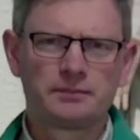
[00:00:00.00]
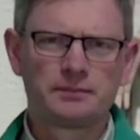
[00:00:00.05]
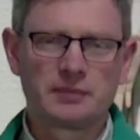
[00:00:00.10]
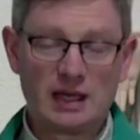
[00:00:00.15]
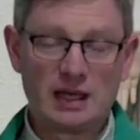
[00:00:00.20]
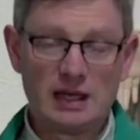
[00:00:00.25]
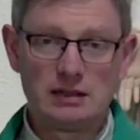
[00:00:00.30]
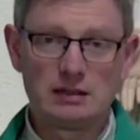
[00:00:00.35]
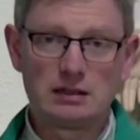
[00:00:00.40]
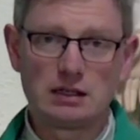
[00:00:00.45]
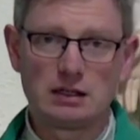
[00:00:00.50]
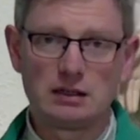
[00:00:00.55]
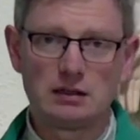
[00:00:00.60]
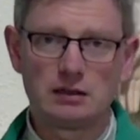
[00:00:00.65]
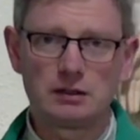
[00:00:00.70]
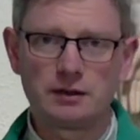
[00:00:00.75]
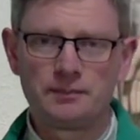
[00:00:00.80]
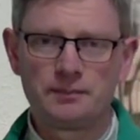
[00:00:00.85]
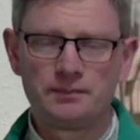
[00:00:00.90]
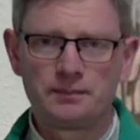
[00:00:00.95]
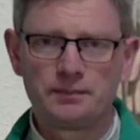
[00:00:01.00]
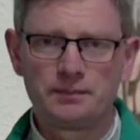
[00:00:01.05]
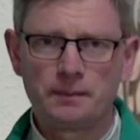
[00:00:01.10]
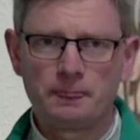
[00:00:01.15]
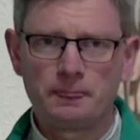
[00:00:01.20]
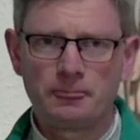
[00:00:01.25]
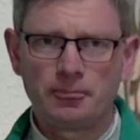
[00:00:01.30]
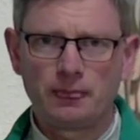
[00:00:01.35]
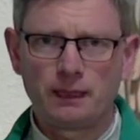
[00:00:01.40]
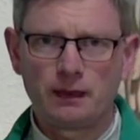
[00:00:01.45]
in God.
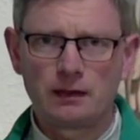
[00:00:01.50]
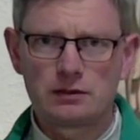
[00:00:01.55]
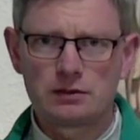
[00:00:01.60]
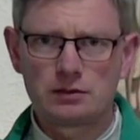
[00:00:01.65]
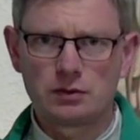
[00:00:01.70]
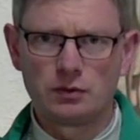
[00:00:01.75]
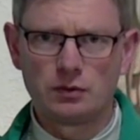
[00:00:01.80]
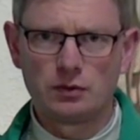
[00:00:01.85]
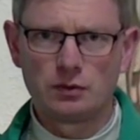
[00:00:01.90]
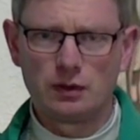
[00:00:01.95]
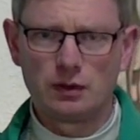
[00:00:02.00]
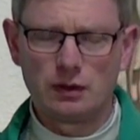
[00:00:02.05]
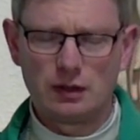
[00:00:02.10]
So